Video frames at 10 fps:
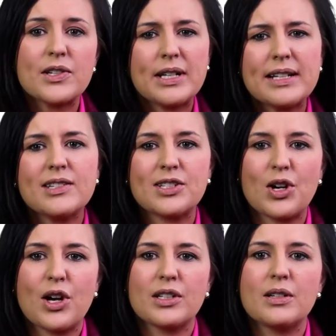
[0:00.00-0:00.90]
so let's
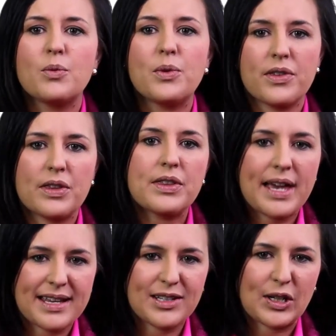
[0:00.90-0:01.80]
start with the
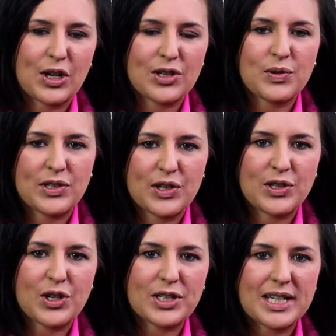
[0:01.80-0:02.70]
asset class
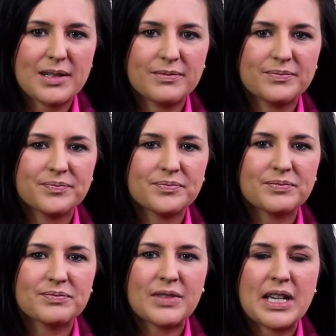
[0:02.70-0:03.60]
return data.
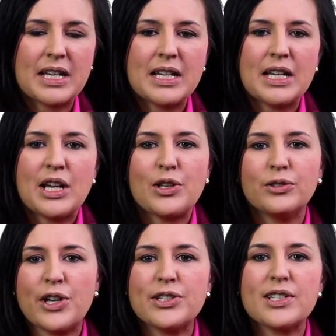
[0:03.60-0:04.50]

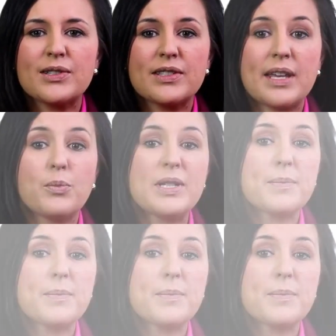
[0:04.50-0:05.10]
You'll notice that we